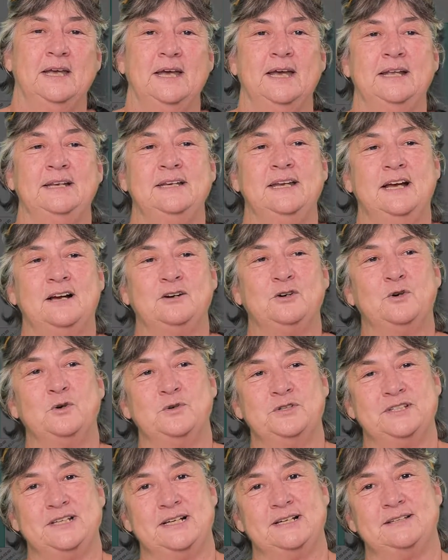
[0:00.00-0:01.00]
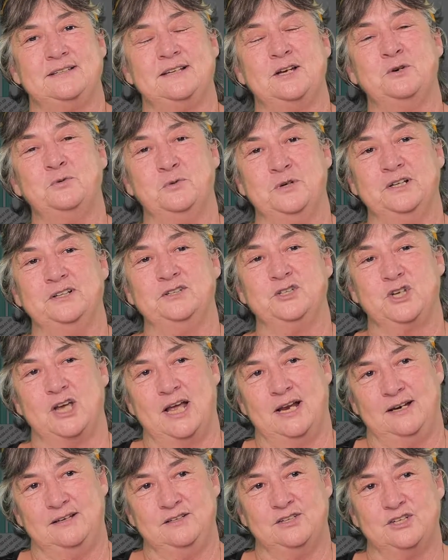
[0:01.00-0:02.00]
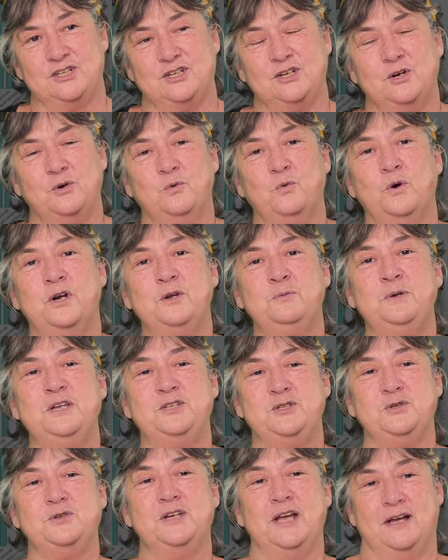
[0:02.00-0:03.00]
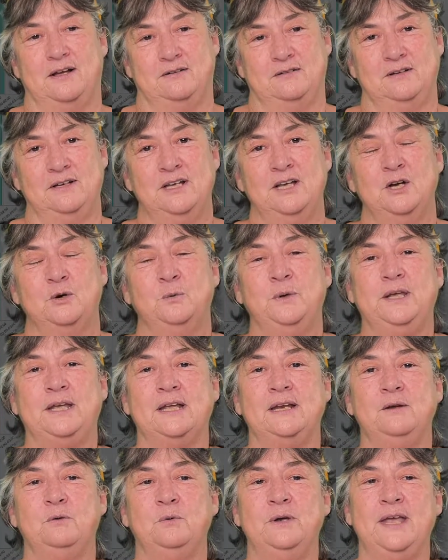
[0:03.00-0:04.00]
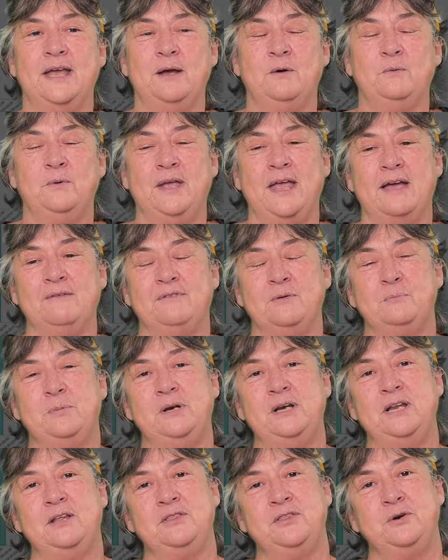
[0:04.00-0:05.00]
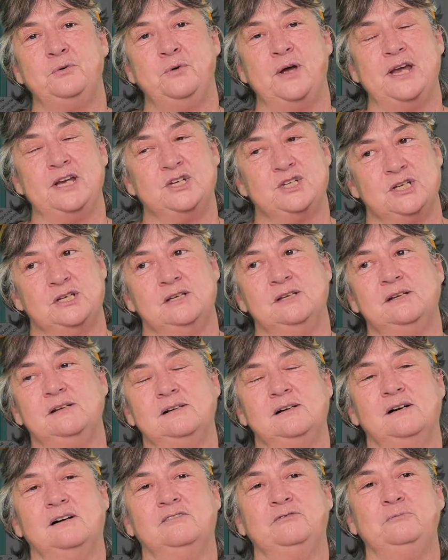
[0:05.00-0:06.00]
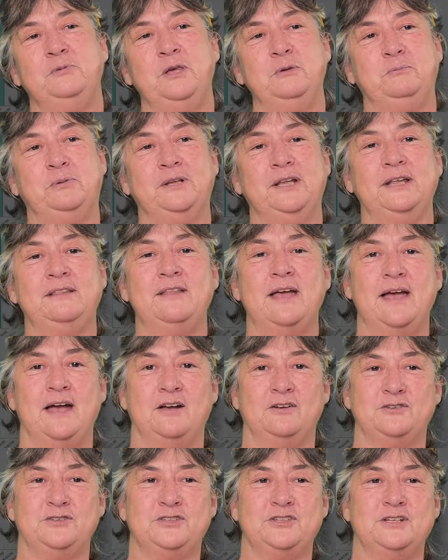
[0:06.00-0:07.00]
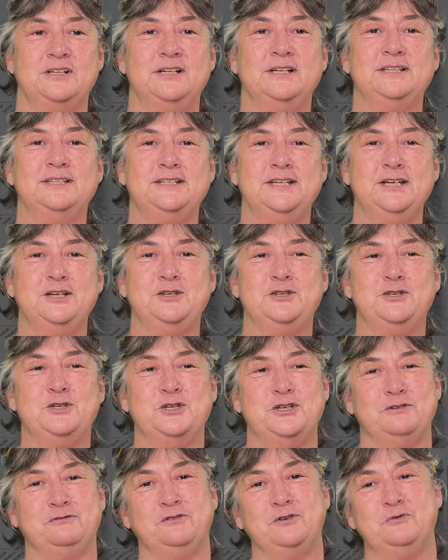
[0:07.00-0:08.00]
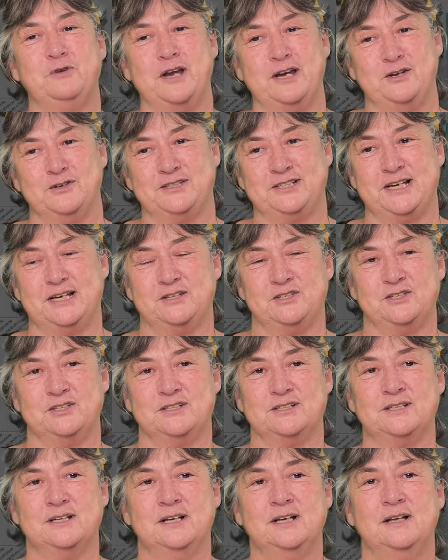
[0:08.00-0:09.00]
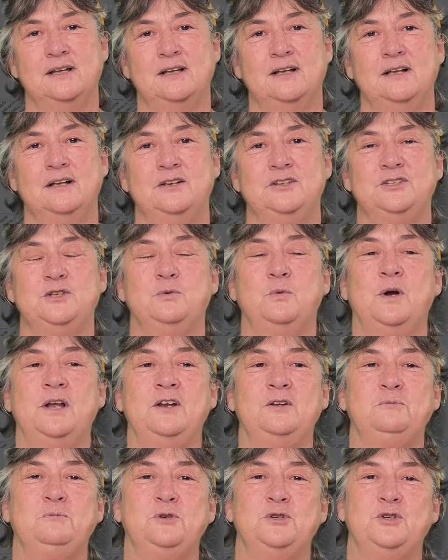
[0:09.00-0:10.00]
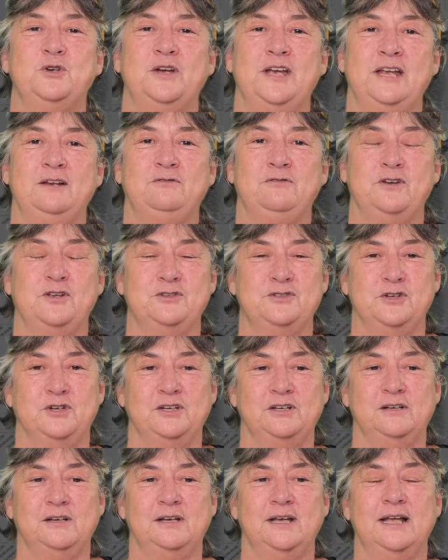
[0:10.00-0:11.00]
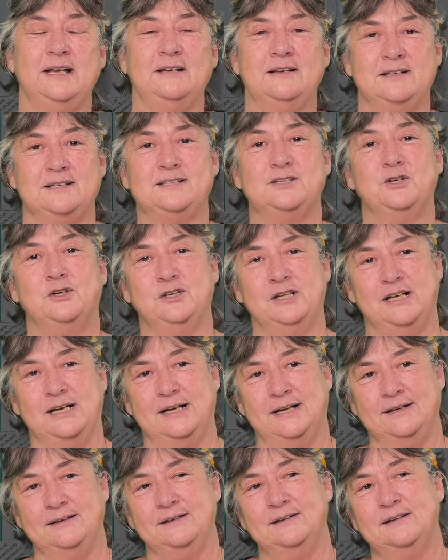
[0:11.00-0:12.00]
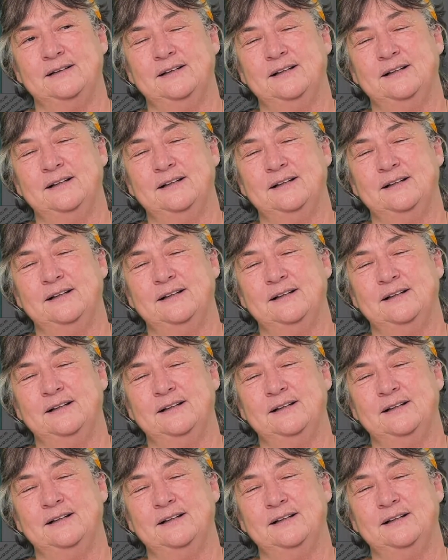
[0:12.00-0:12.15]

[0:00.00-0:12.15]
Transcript: It now caused us a real challenge. What do we do now? We have a proliferation of people in the house listening to different radio stations. So why not put your headphones on and listen online?